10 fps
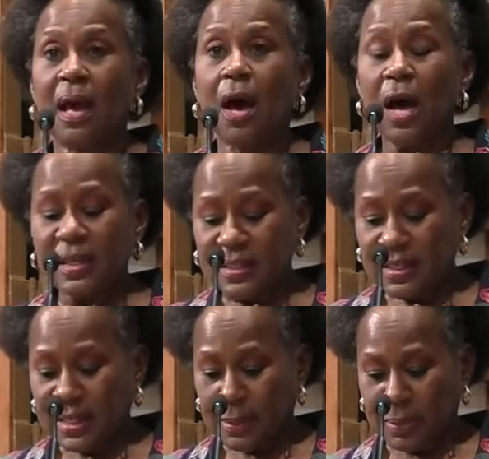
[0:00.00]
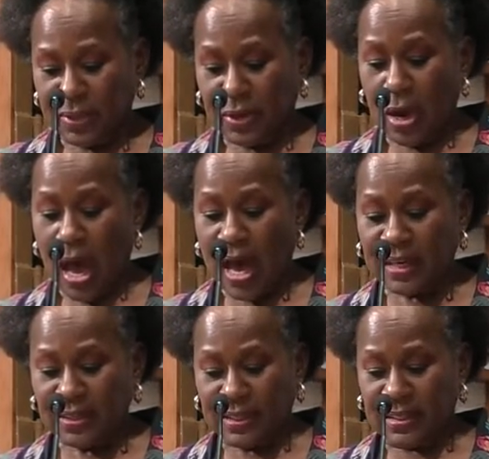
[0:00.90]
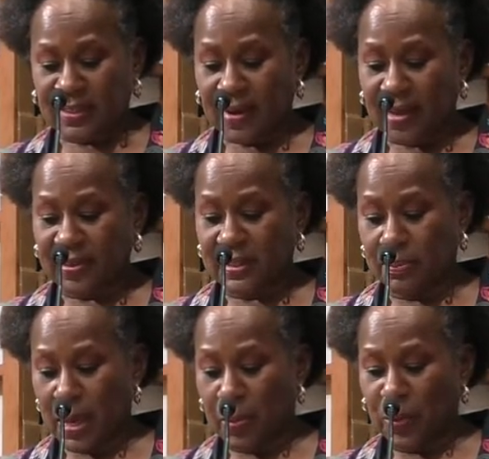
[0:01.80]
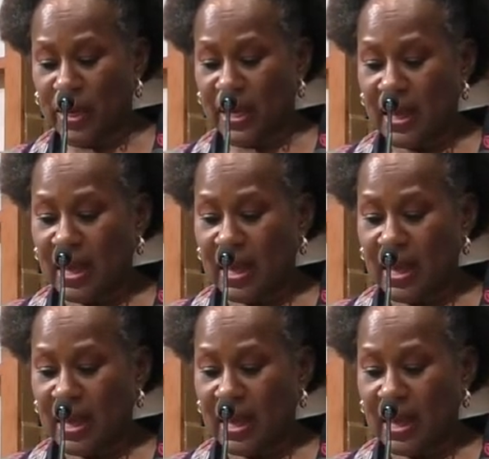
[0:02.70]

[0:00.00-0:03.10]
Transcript: Austin Kiplinger honored his father's memory